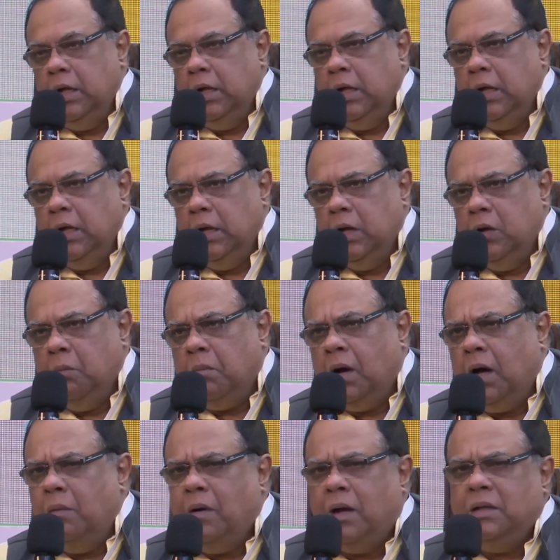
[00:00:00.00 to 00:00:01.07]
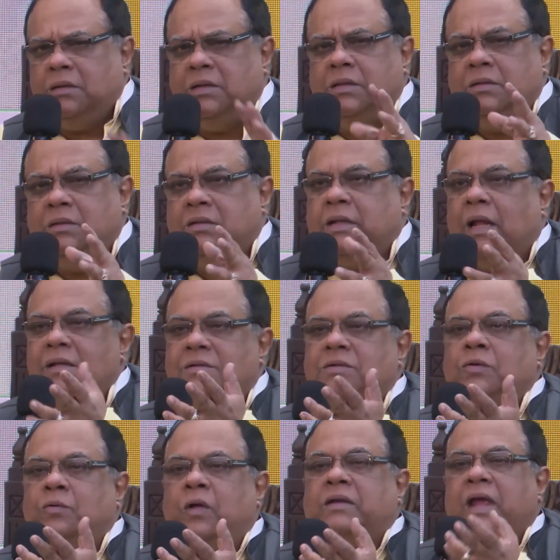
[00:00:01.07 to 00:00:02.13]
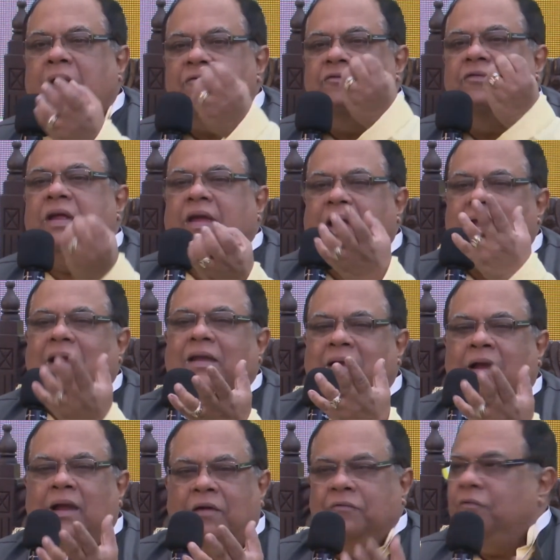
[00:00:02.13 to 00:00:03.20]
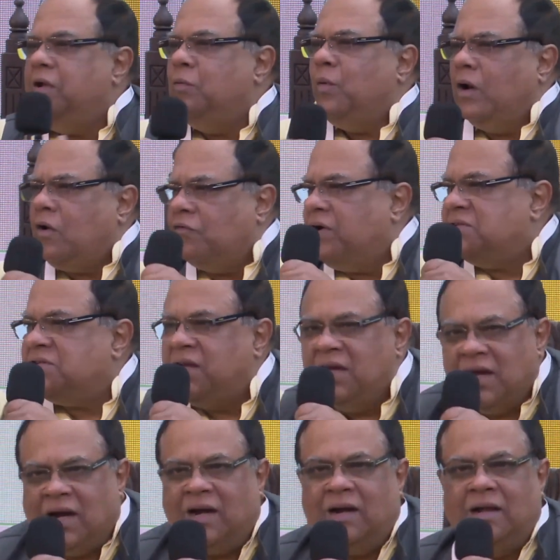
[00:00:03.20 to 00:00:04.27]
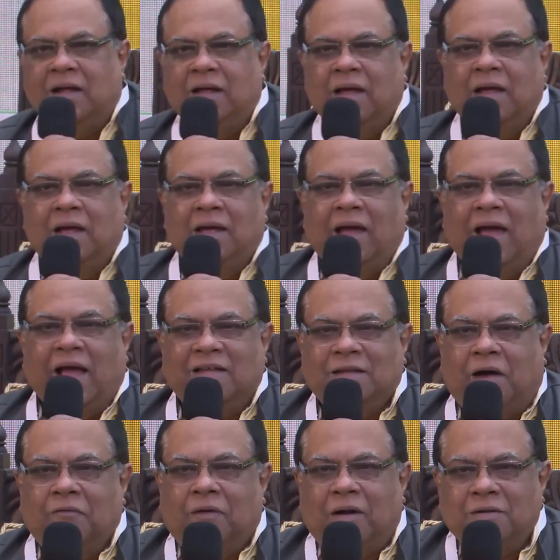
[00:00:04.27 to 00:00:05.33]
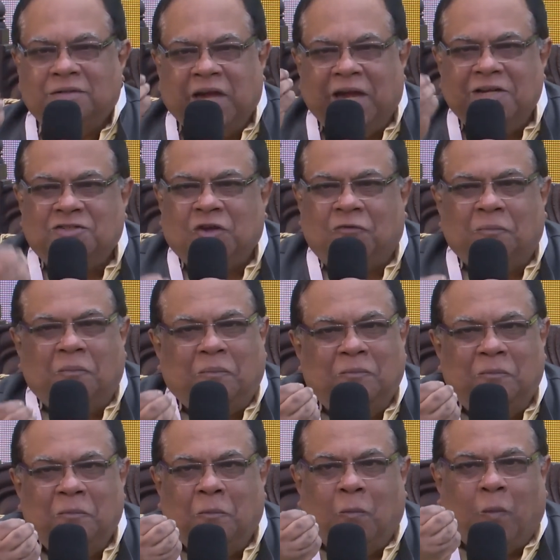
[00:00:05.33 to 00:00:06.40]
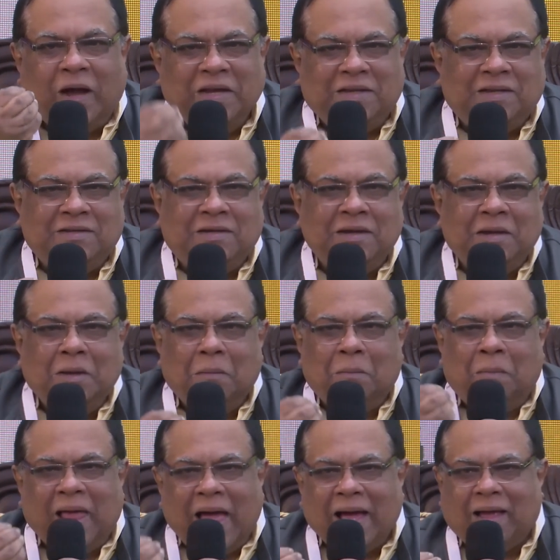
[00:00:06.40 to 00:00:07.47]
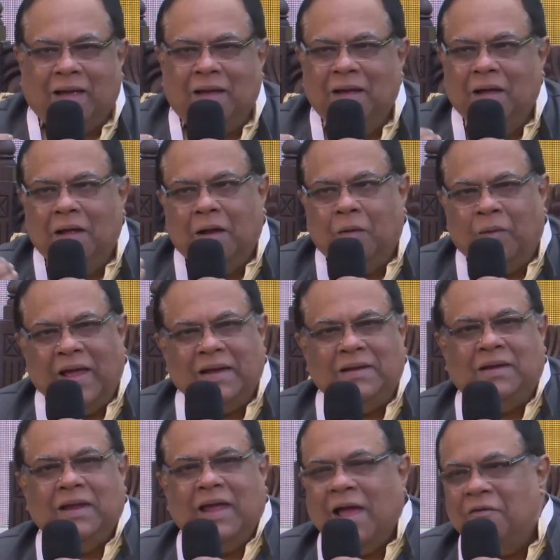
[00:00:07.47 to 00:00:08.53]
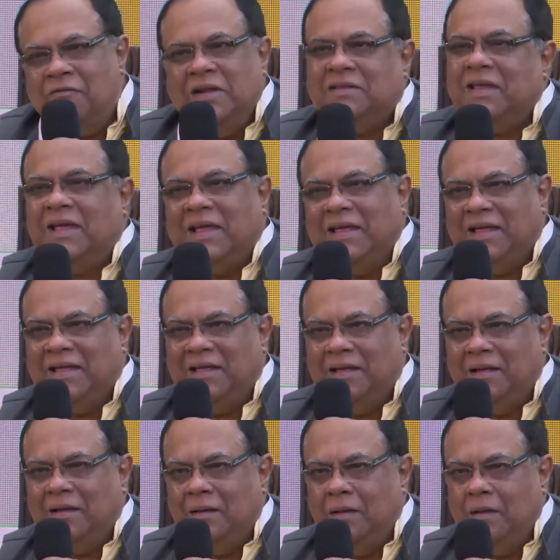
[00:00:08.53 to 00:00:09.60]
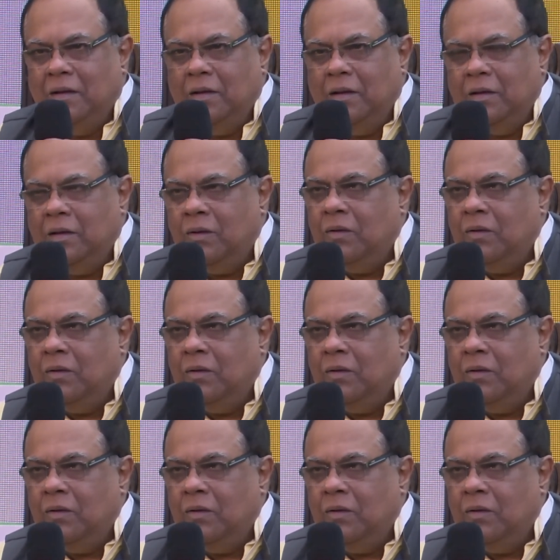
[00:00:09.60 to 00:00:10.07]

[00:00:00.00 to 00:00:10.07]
You know, Mahabharata tells you that every character, every one of us here has our shades of white, black, red, everything. You know,